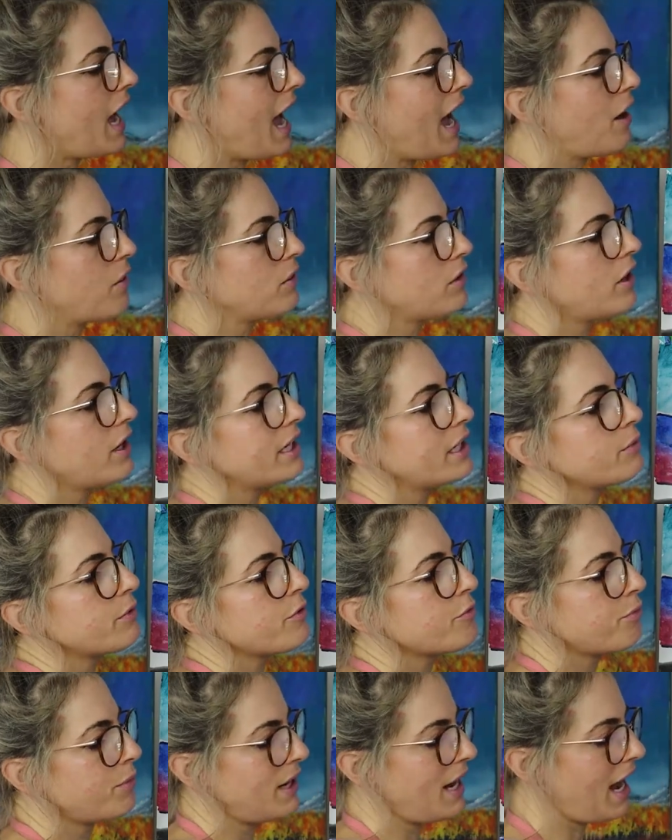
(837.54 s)
outline it
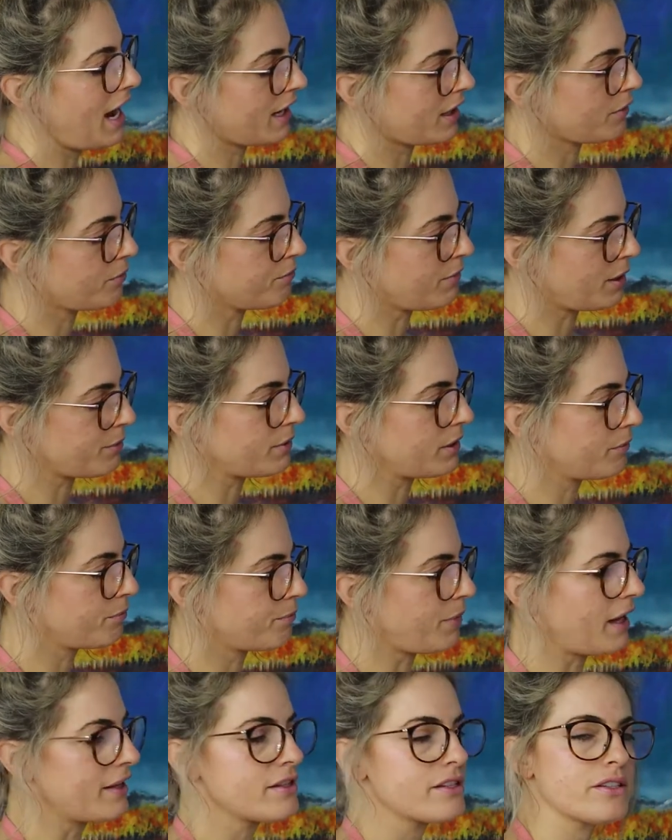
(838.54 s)
with black, maybe
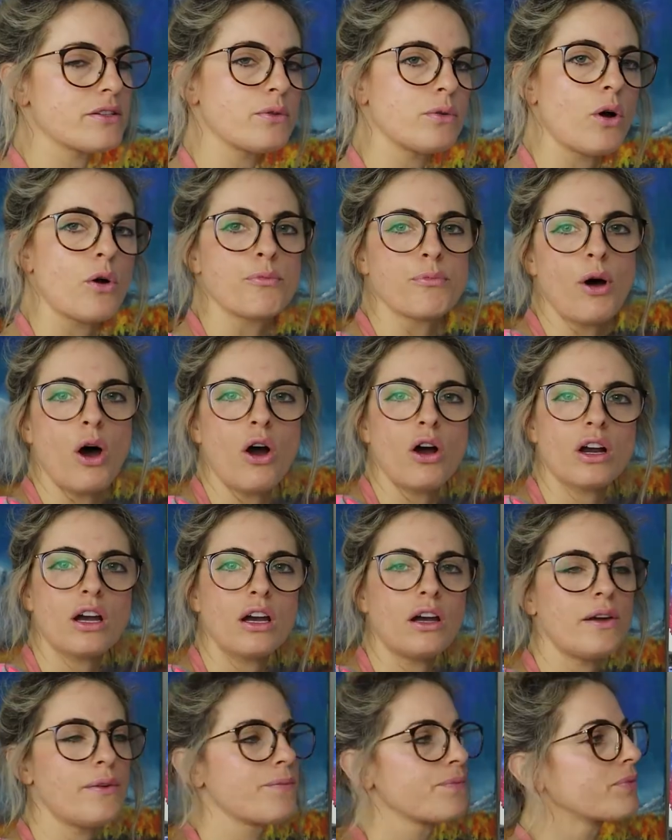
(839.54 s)
pencil or
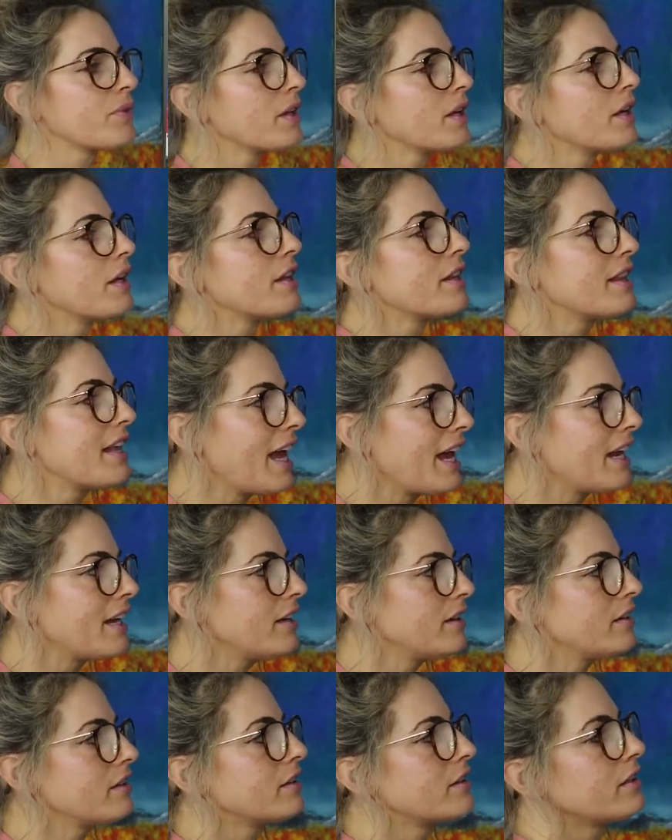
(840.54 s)
marker,
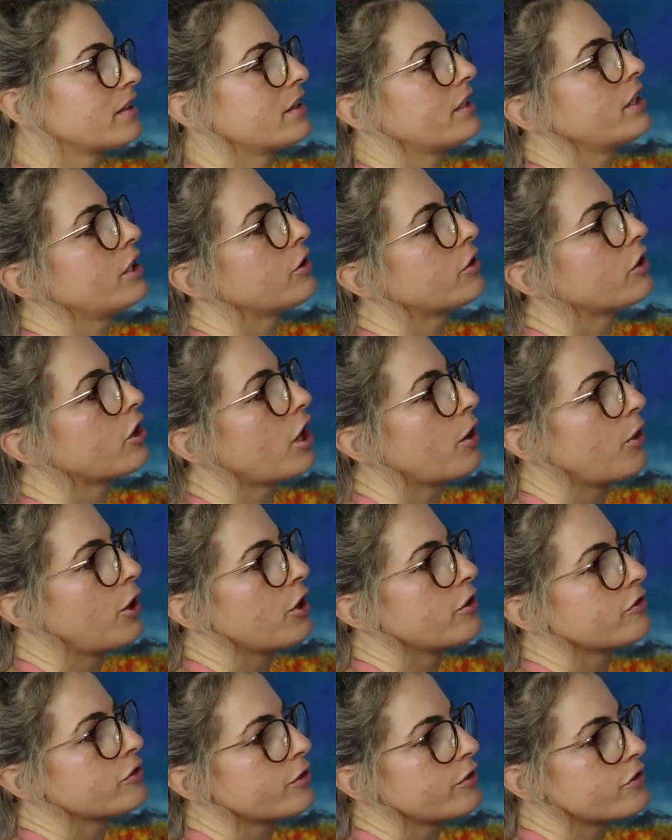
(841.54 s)
then you can go
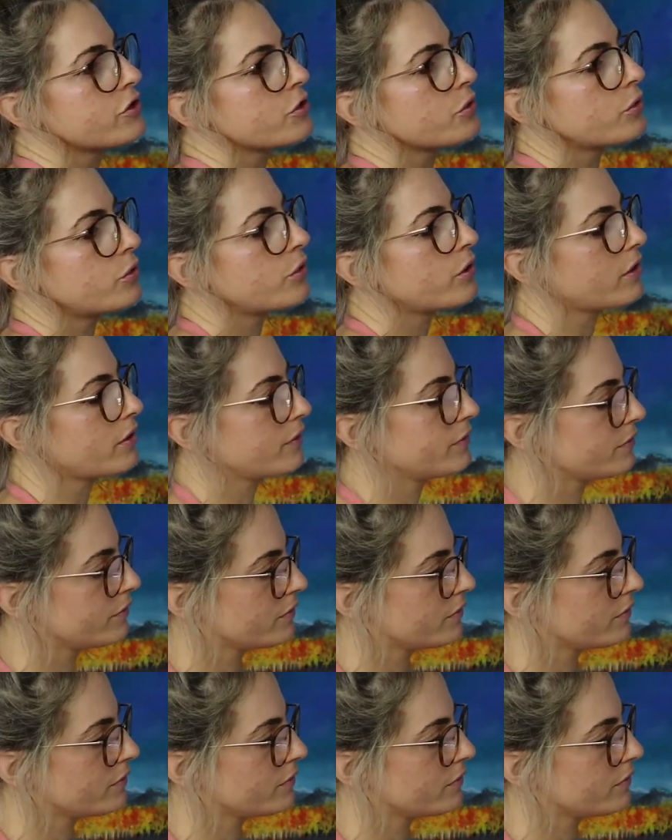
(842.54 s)
over with chalk.